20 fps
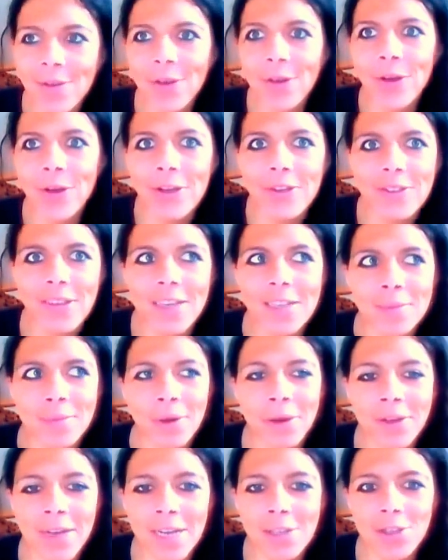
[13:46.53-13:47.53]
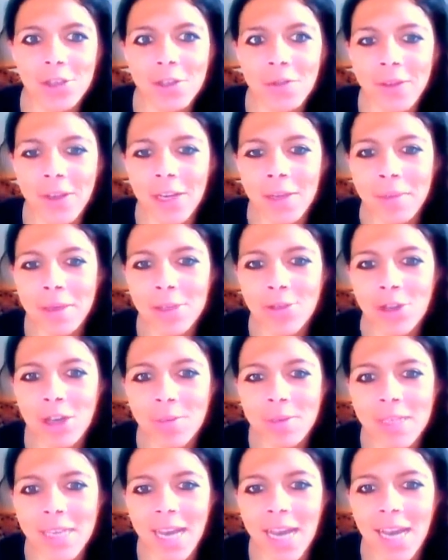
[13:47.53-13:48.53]
And I'm alright, of
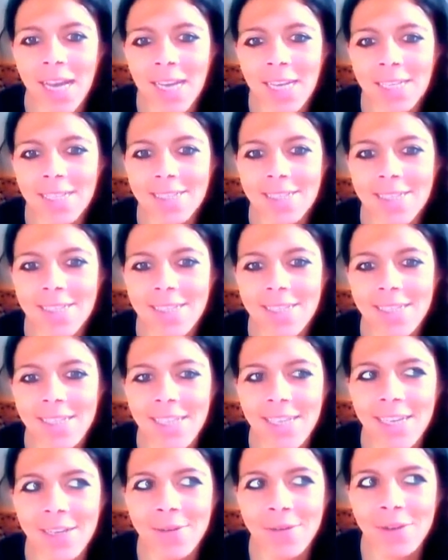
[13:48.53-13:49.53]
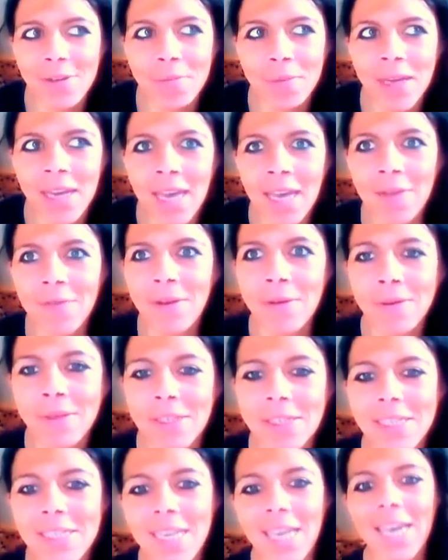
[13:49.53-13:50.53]
course it's more natural to feel a bit
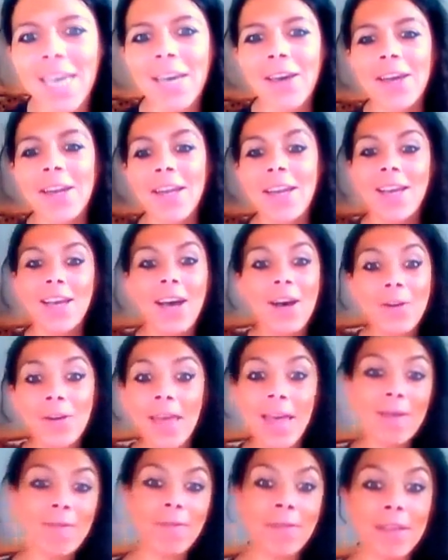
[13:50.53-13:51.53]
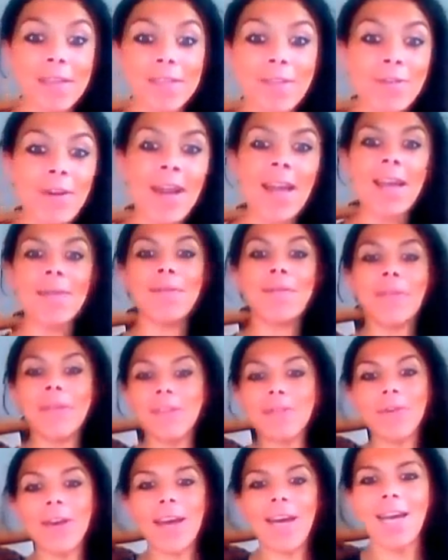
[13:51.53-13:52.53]
traumatised than it would be if I was just going,
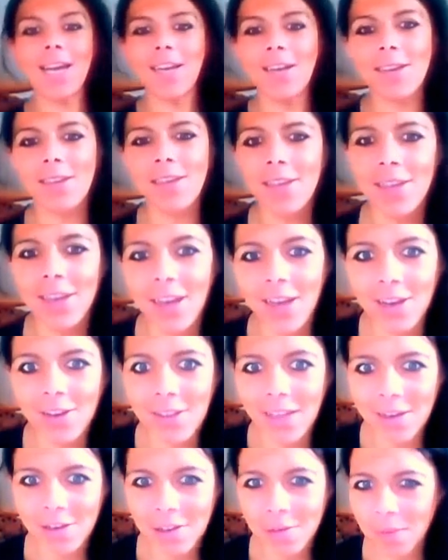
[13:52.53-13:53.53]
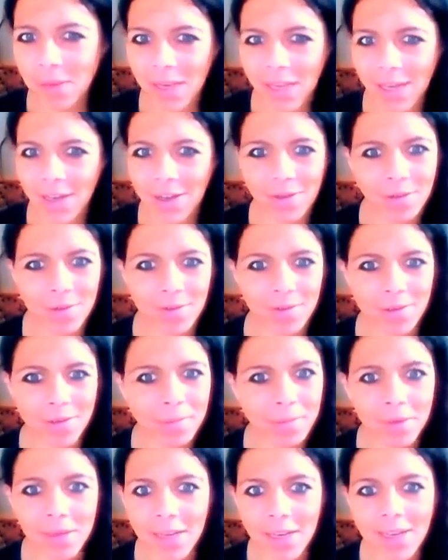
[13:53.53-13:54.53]
oh yeah, everything's great, everything's fine,
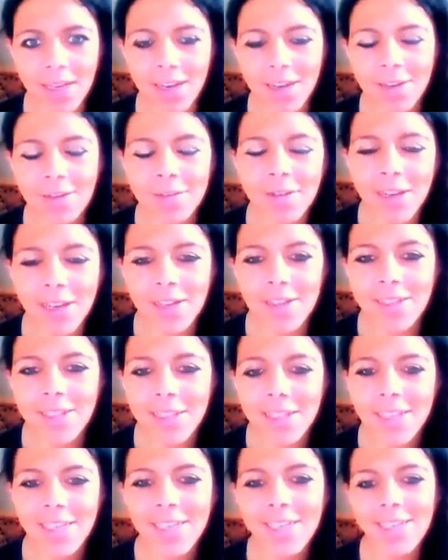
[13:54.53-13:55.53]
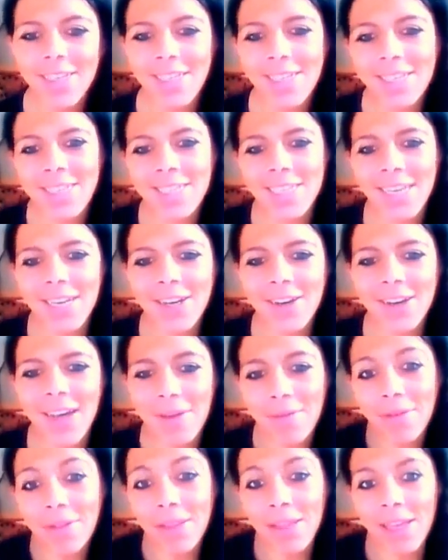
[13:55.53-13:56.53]
that would be completely
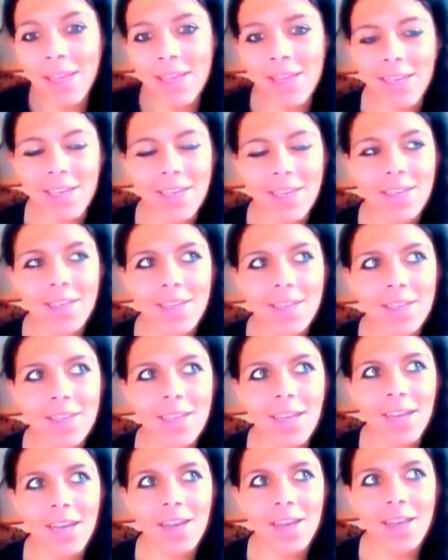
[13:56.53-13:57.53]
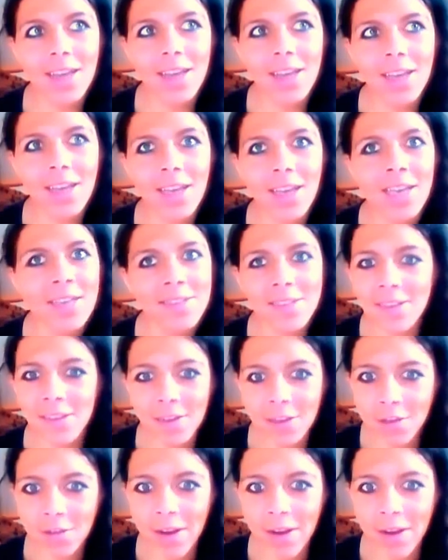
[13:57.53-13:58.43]
unreal. So everything